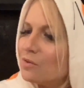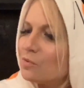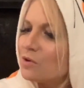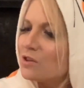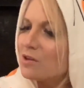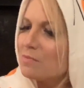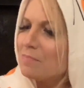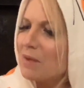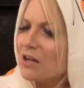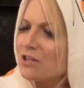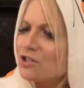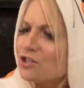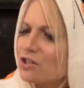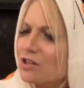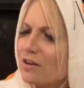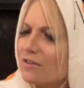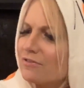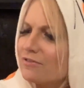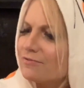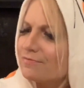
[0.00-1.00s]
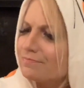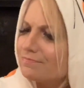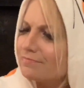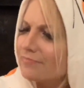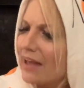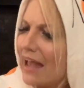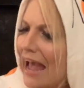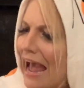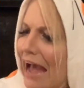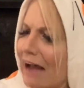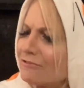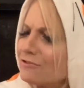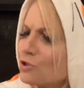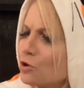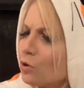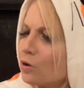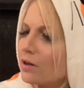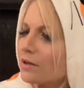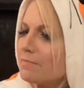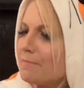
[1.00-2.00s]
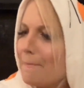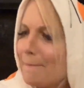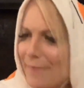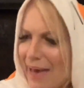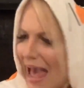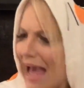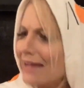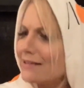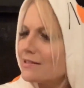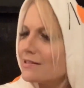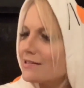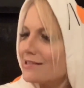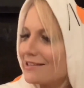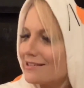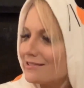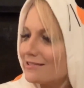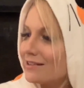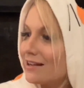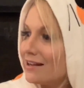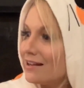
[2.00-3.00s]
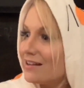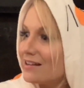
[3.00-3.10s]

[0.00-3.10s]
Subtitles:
with a bunch of half-torn bats and